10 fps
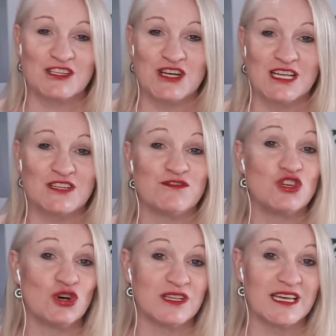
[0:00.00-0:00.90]
charge of
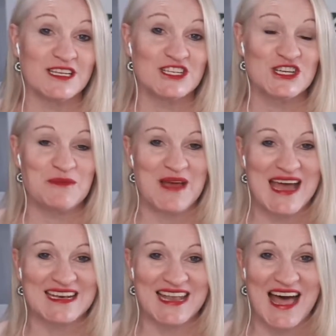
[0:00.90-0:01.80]
your leadership
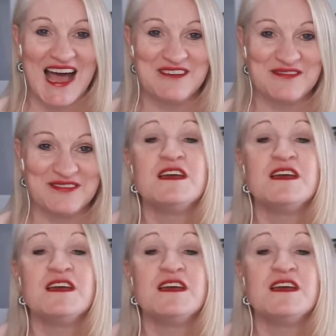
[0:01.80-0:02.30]
and life.